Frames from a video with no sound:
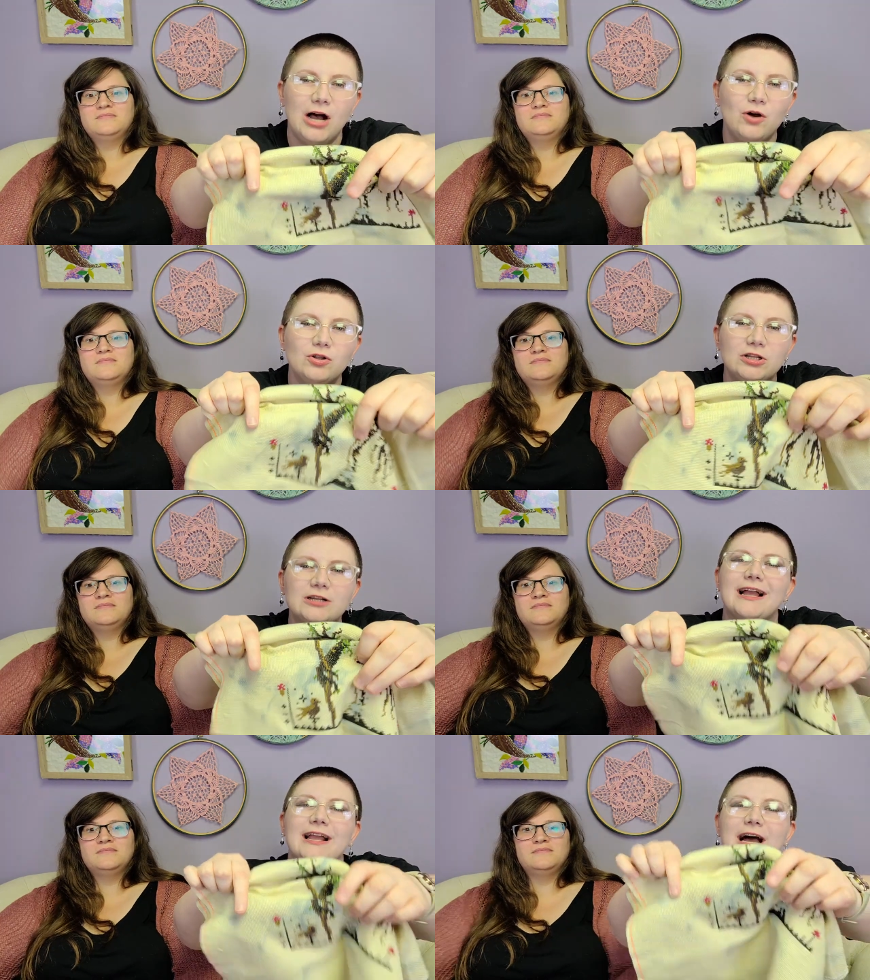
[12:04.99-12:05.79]
Speaker 1: oh,
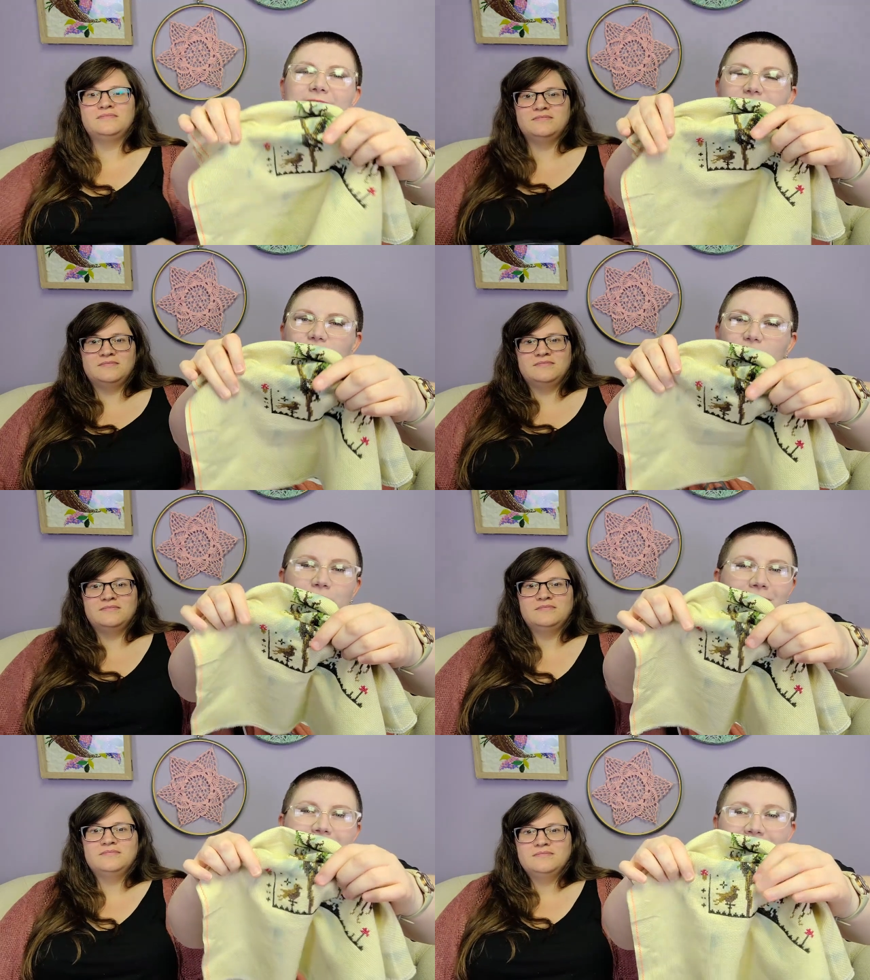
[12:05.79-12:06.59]
look, I got his
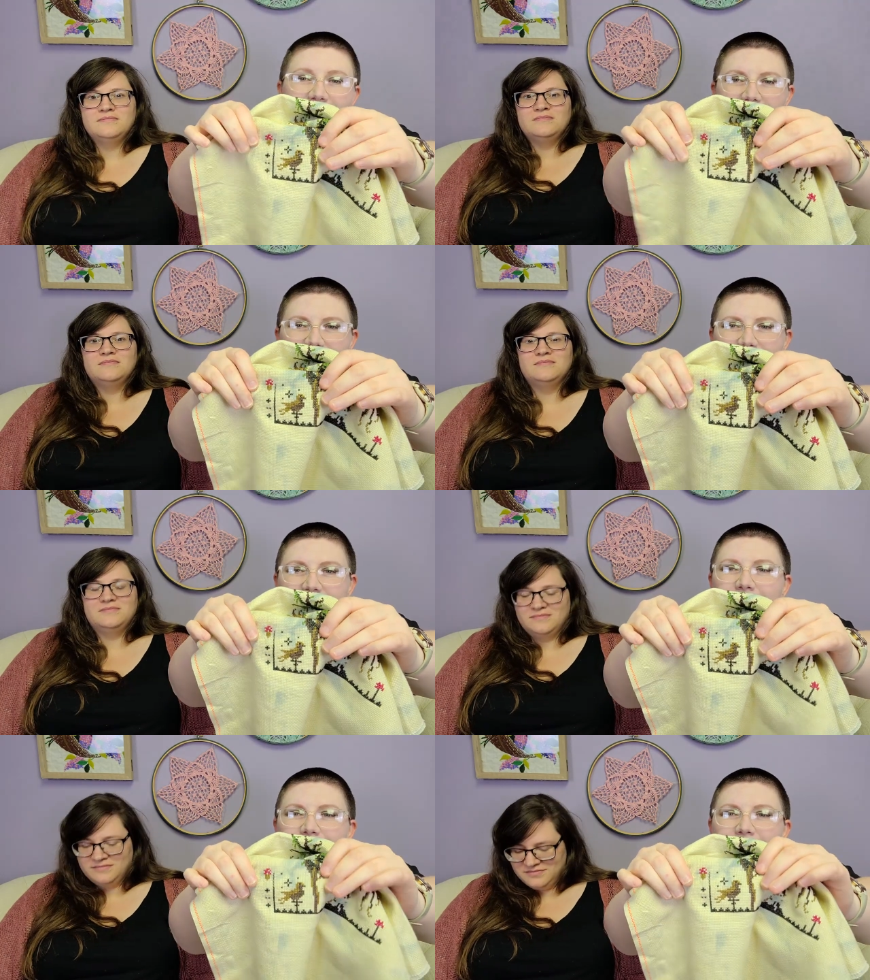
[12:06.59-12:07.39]
chicken
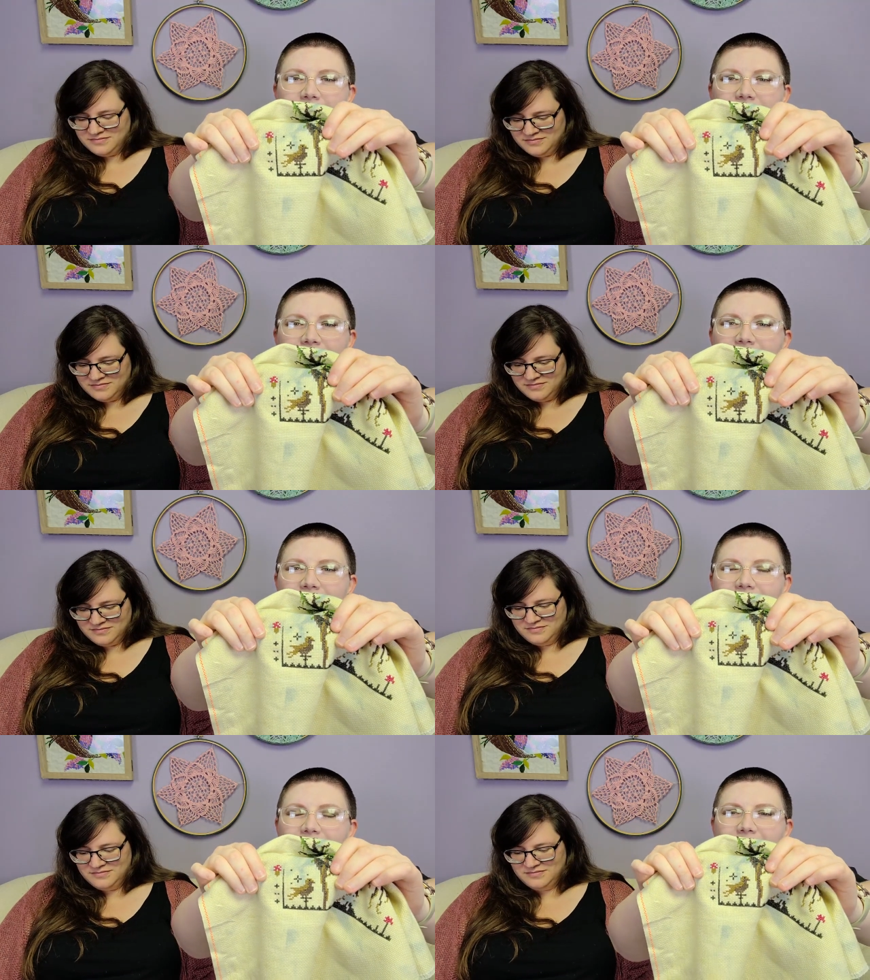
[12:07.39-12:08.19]
done.
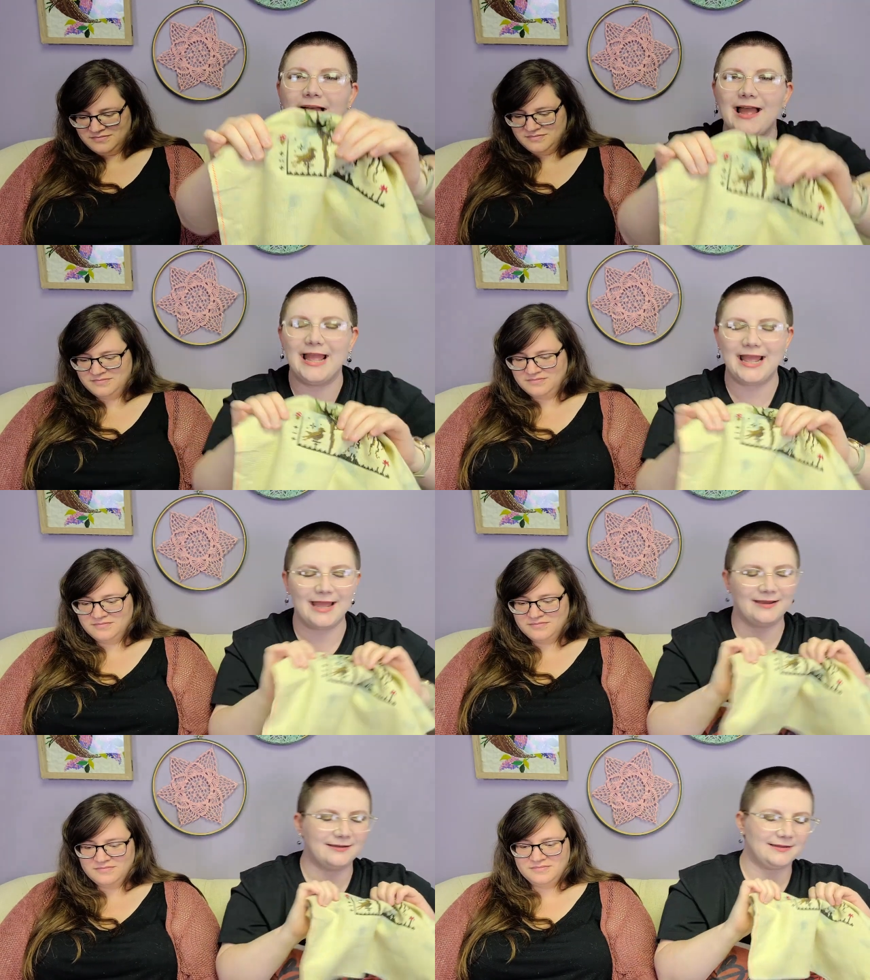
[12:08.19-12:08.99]

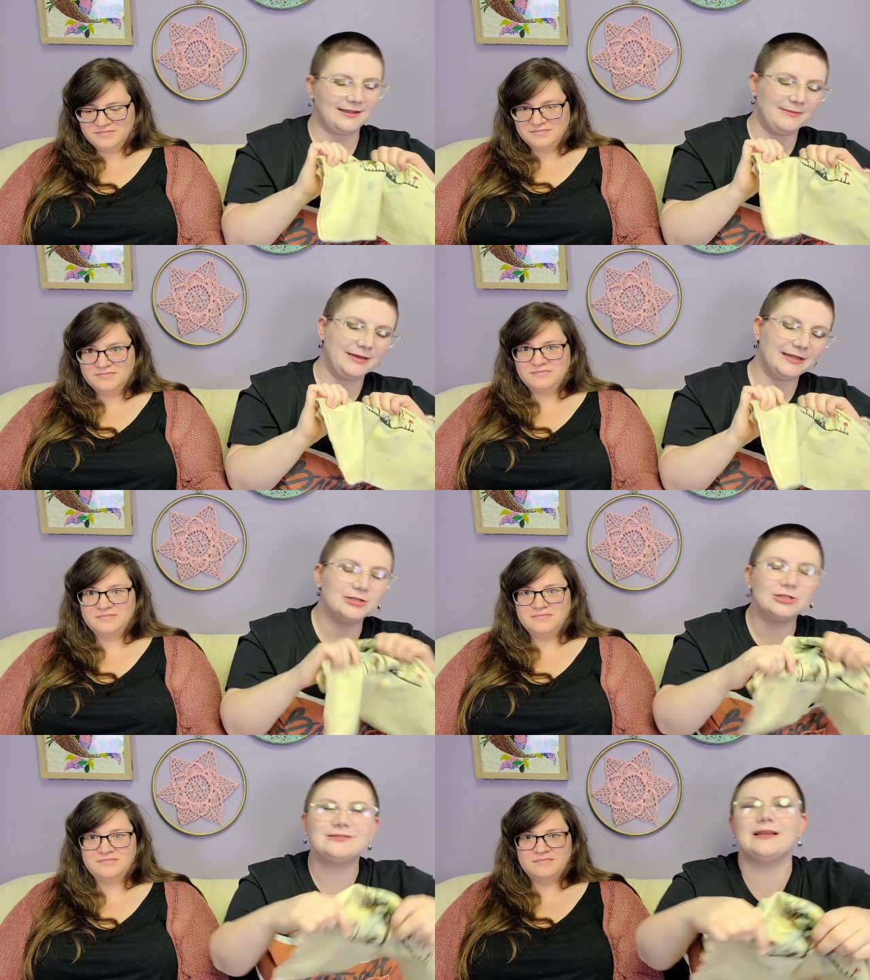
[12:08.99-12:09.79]
And I mean,
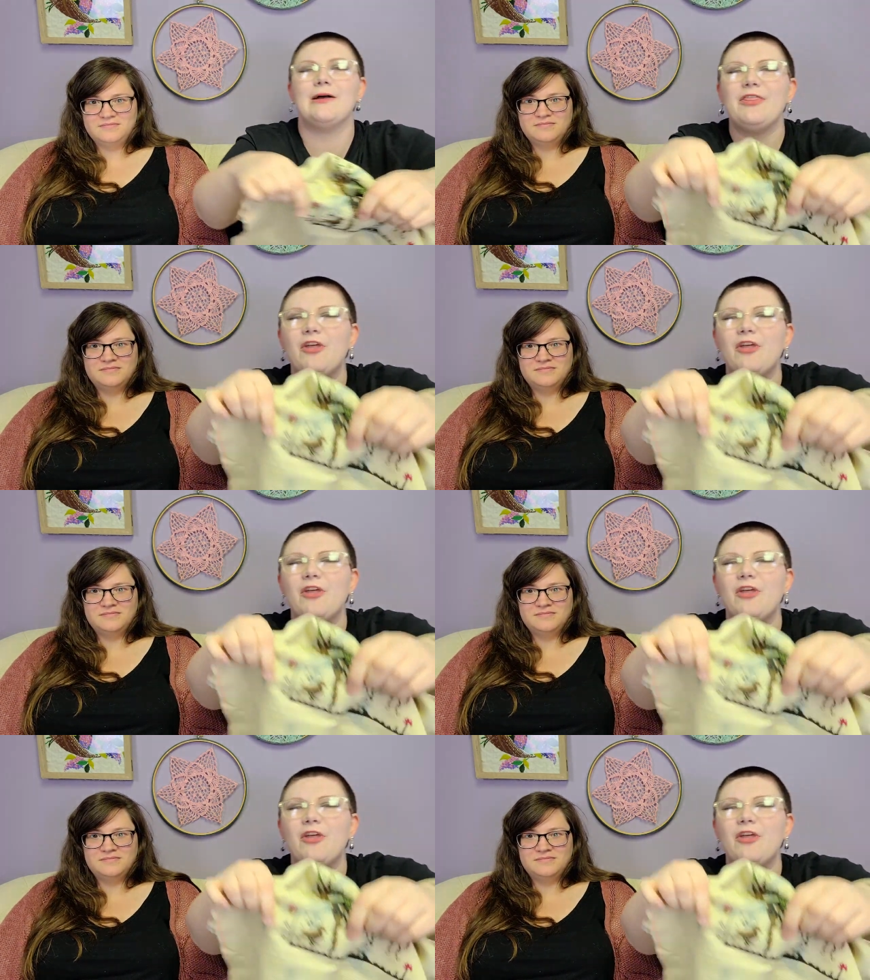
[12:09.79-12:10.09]
it looks like I